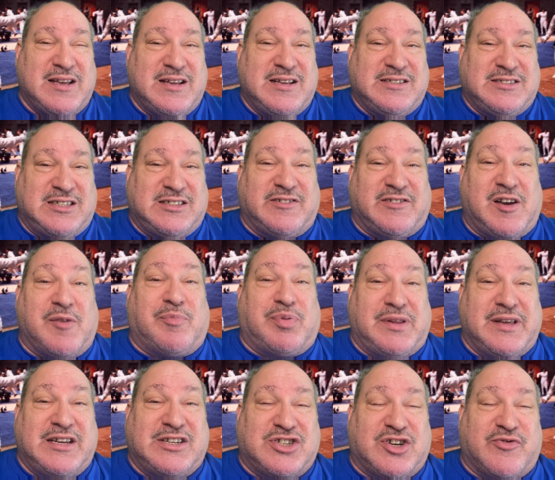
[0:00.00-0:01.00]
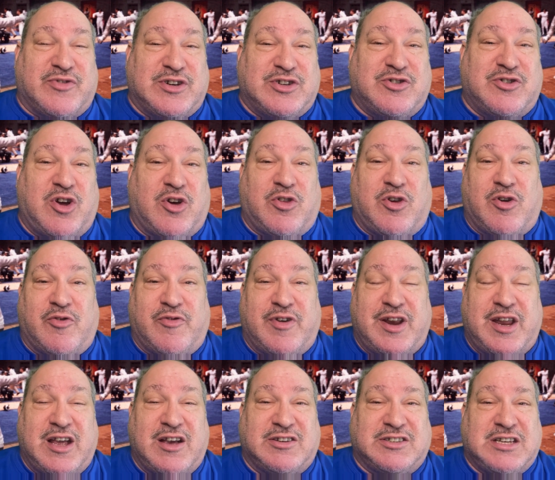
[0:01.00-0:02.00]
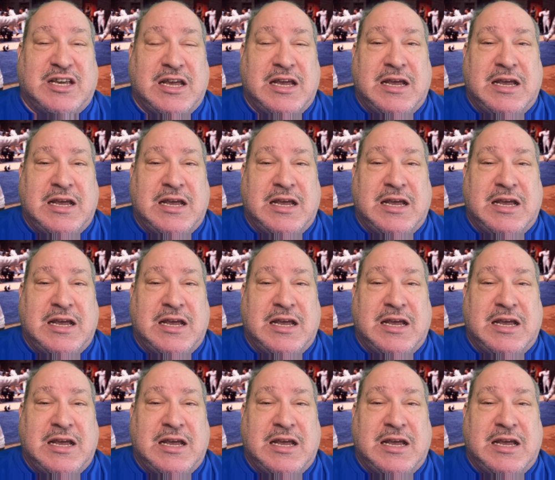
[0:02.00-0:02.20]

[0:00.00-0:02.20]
a sense of completion of reshooting audio videos.